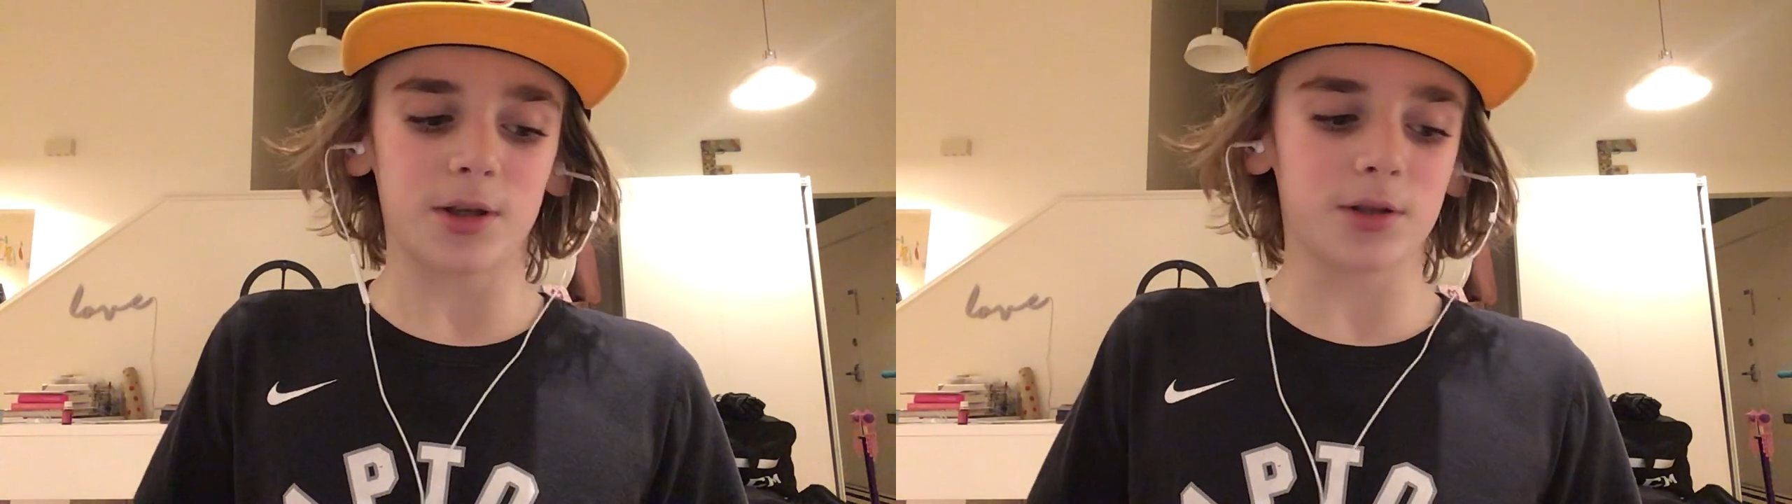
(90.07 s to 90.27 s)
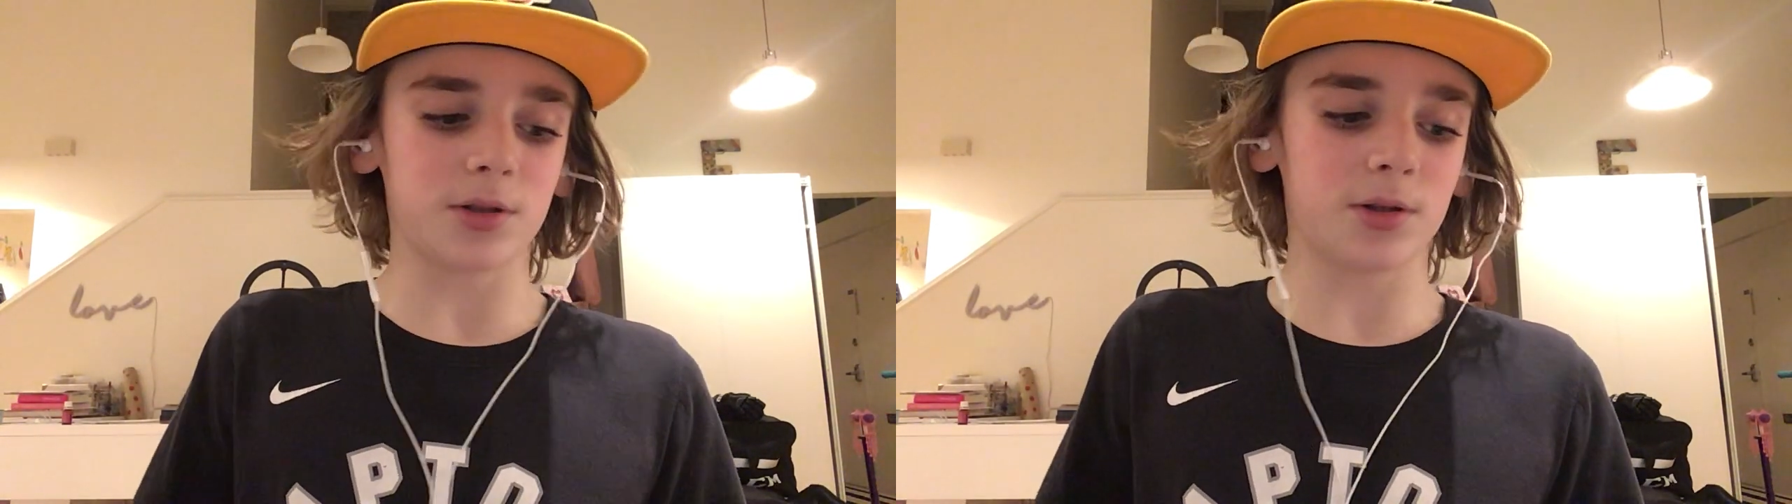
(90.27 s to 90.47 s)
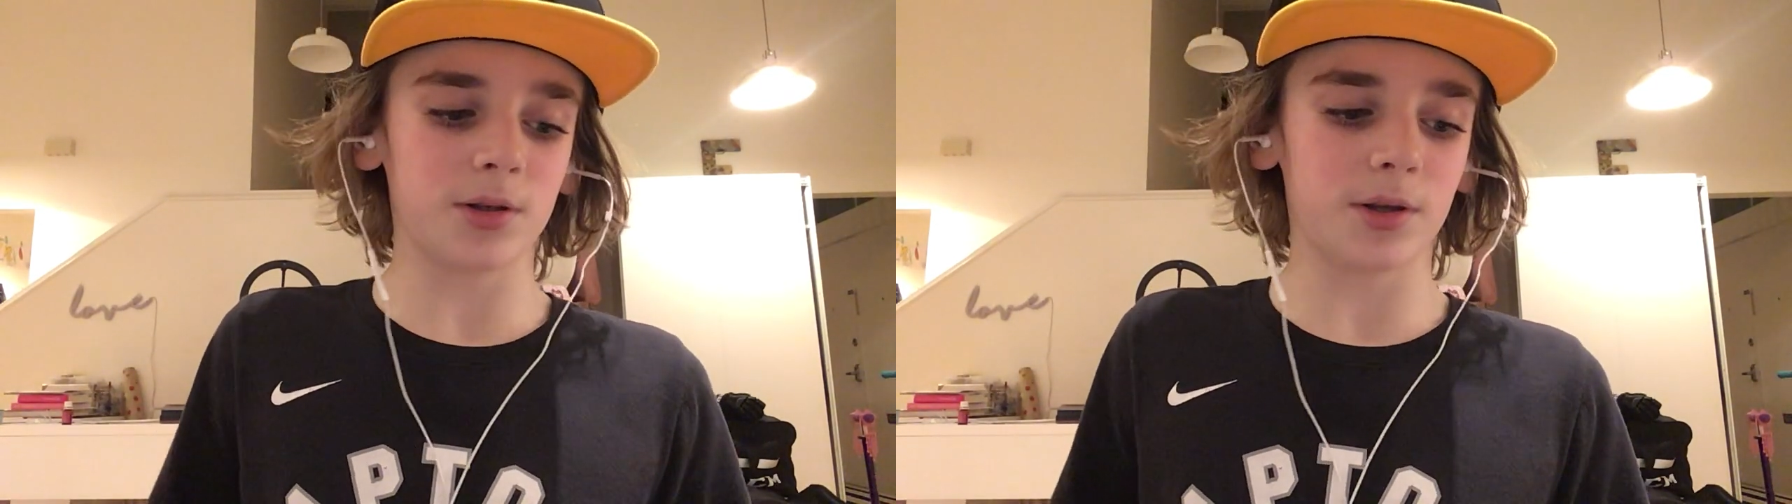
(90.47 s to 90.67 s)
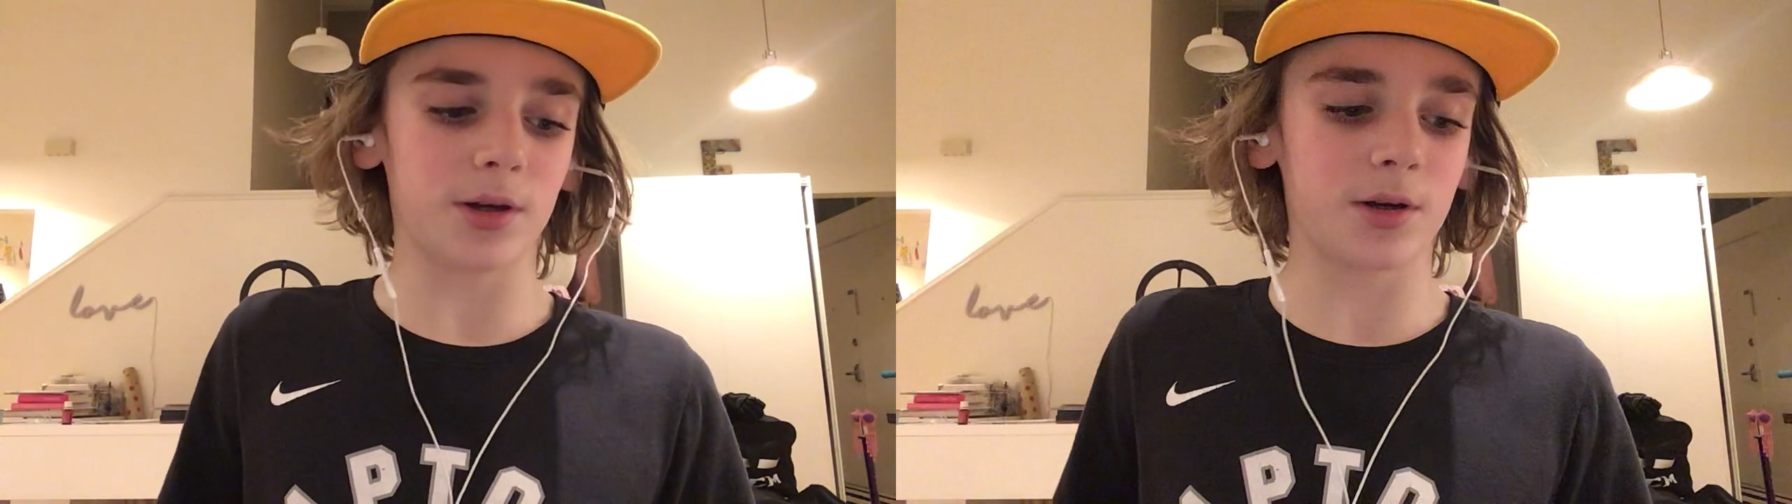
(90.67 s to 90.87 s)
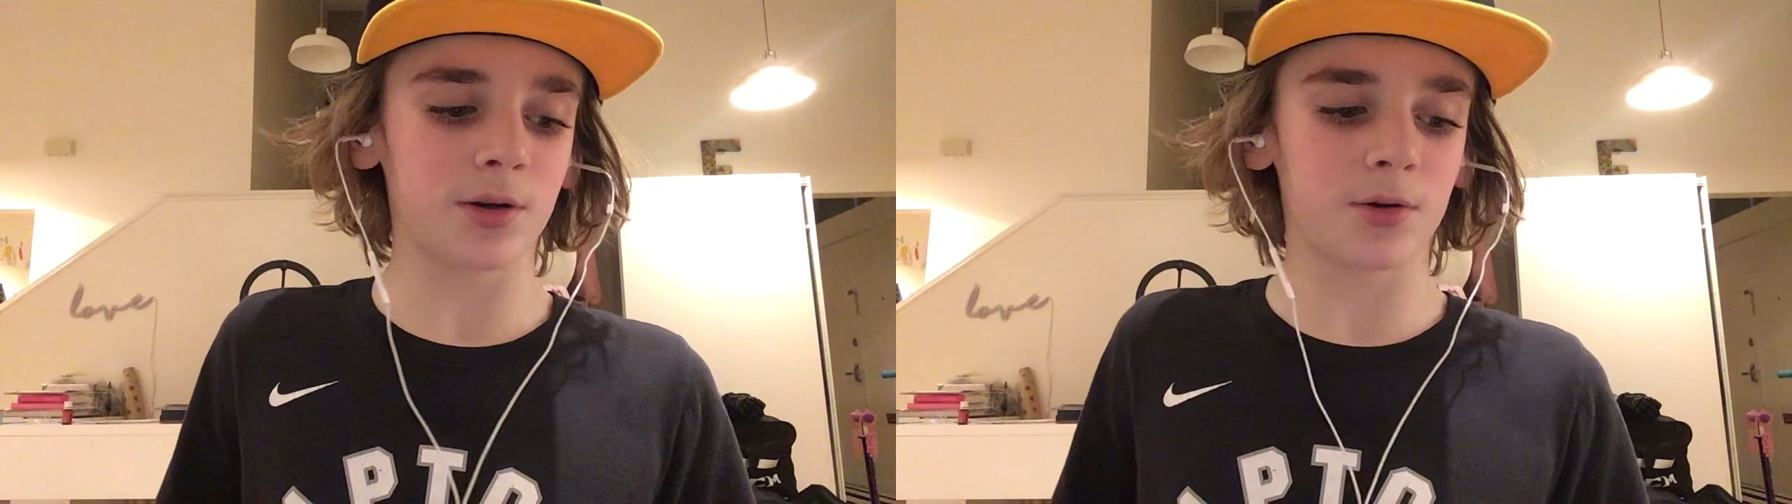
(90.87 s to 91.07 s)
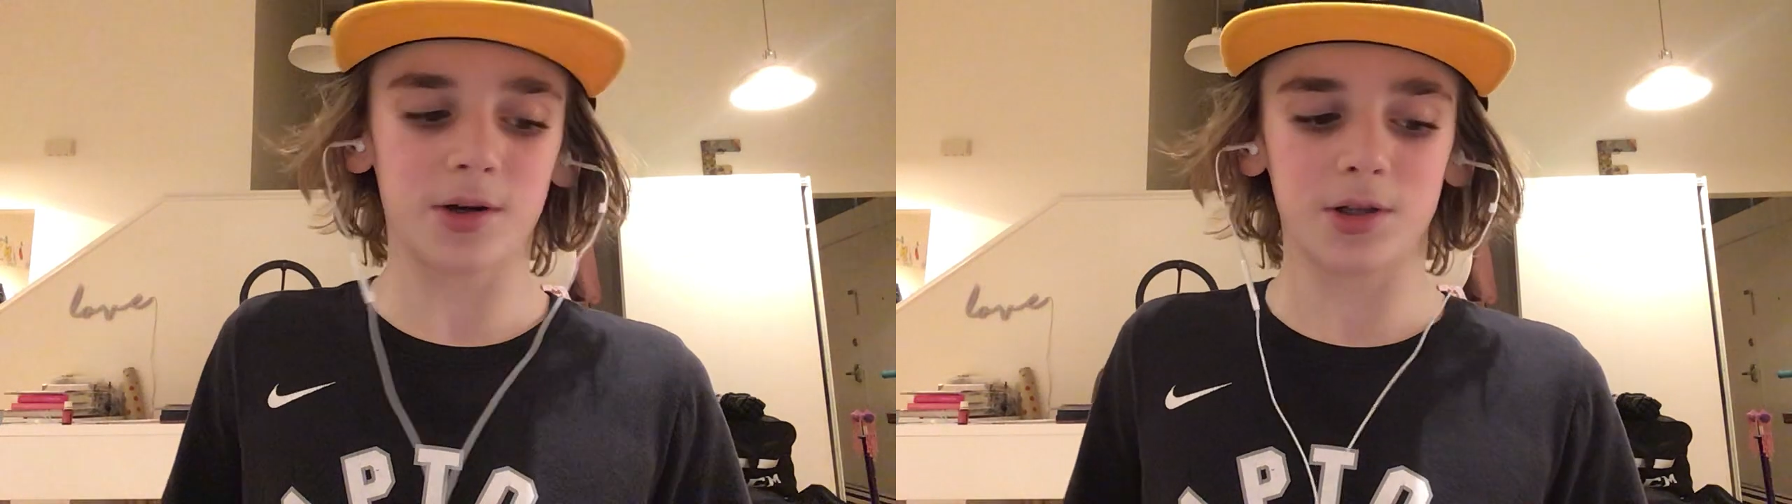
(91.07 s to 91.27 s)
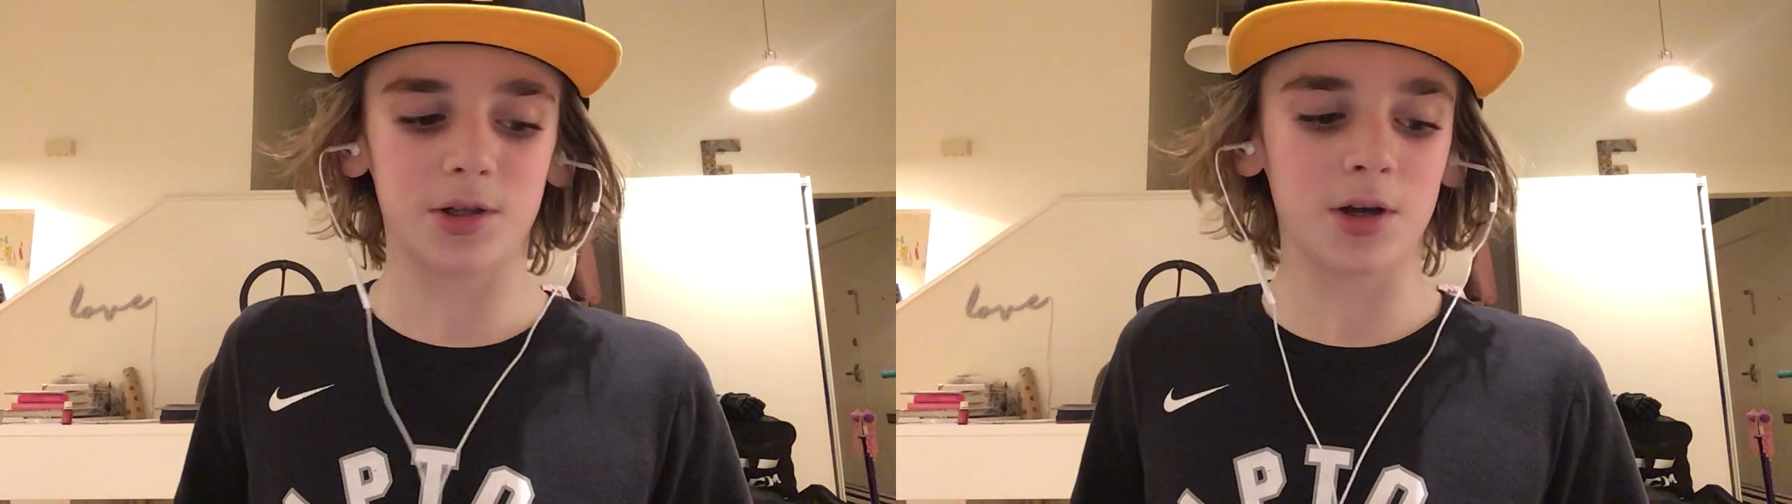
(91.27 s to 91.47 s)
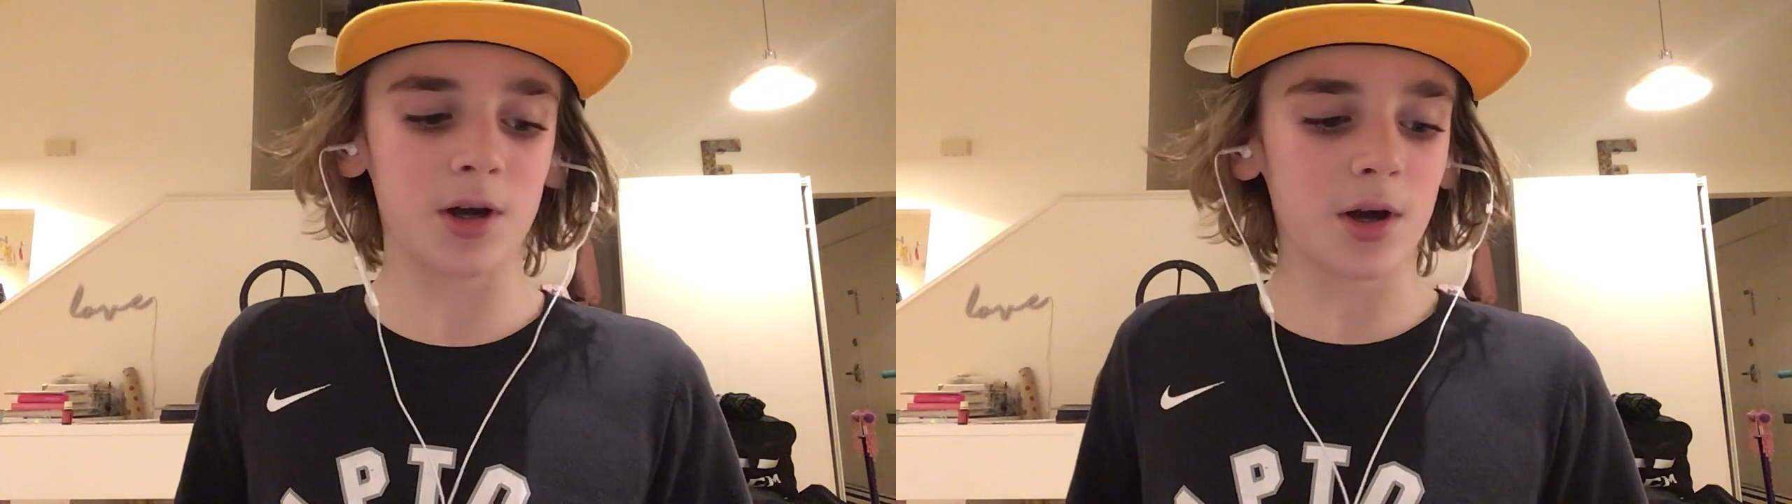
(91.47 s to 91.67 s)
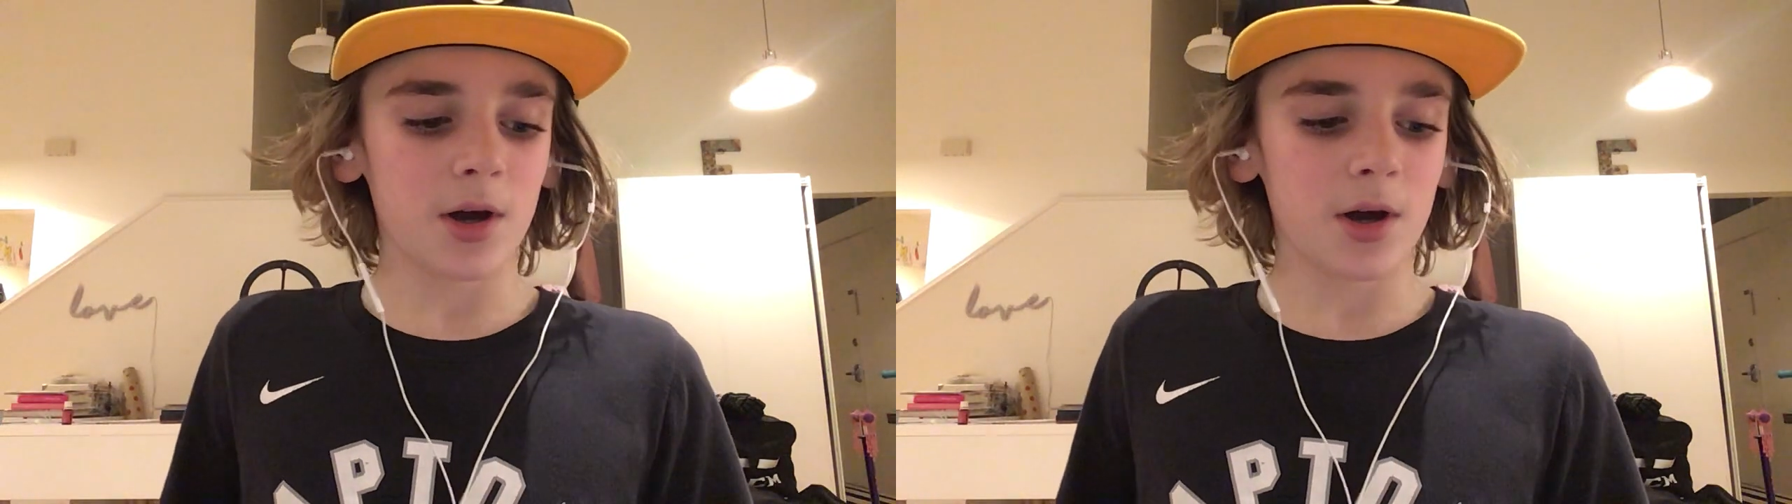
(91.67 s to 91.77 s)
That's like crazy.